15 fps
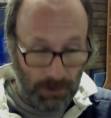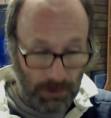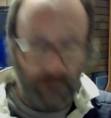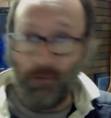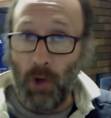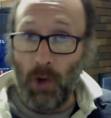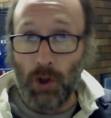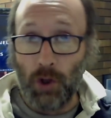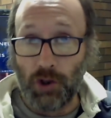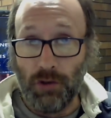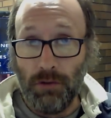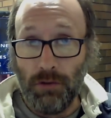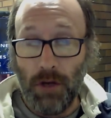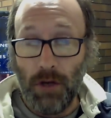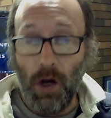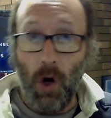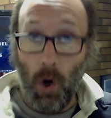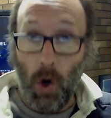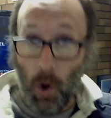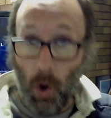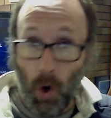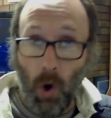conversion
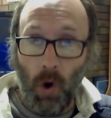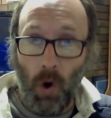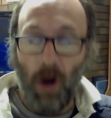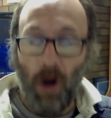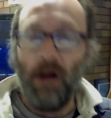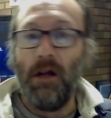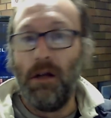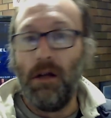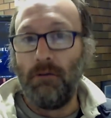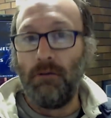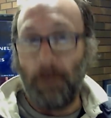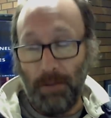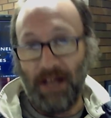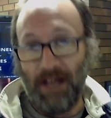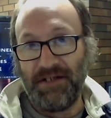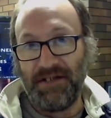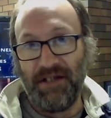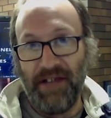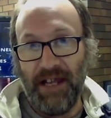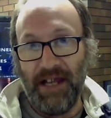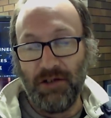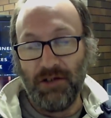or replacing
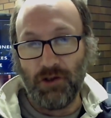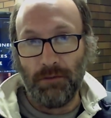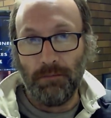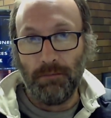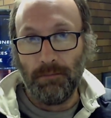the engine.